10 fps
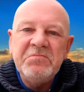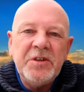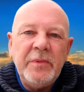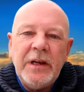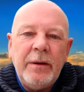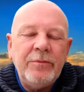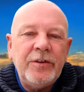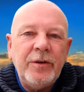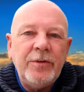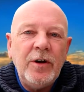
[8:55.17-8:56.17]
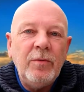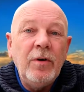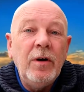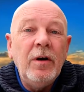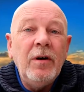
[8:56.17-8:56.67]
Something happened, I don't know.
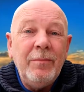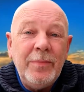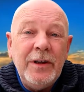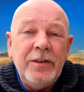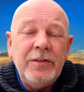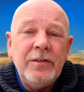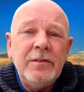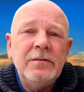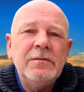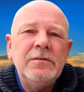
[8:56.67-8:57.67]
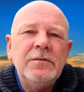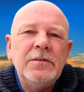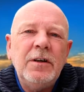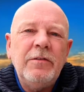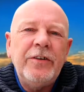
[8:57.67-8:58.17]
Police
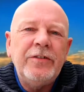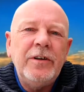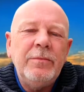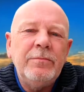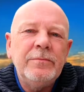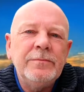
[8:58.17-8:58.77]
arrested him.